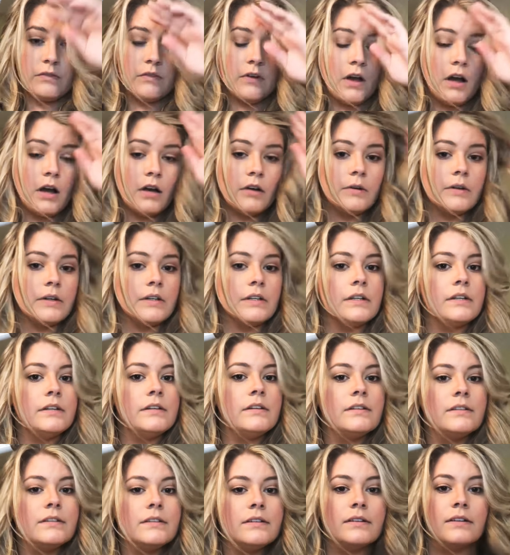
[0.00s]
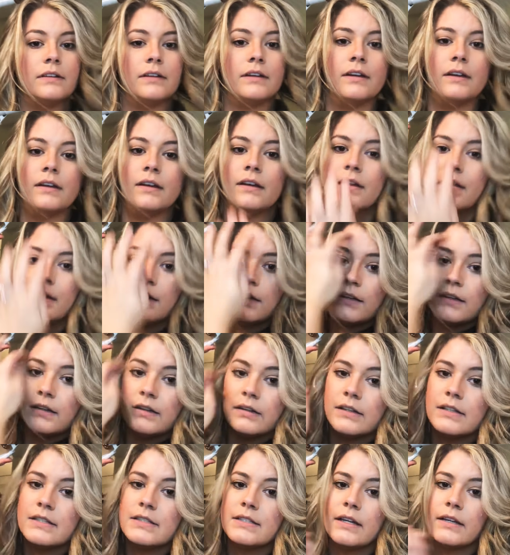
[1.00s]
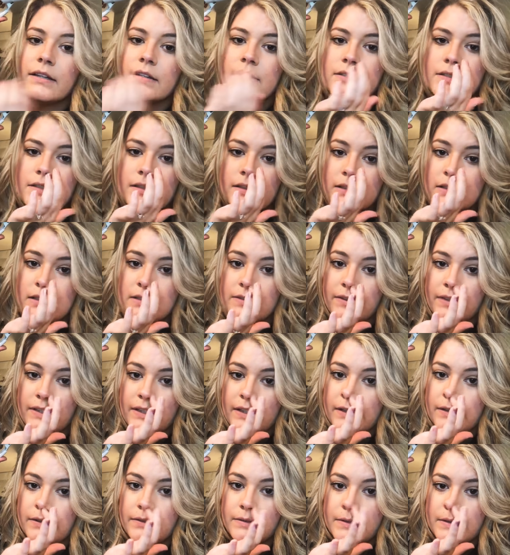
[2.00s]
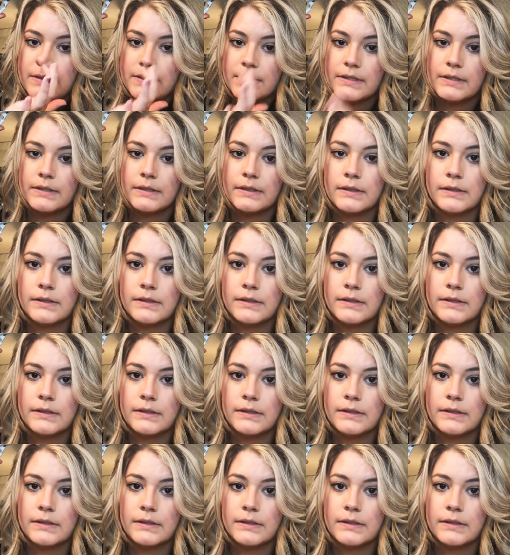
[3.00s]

Awkward silence in these videos.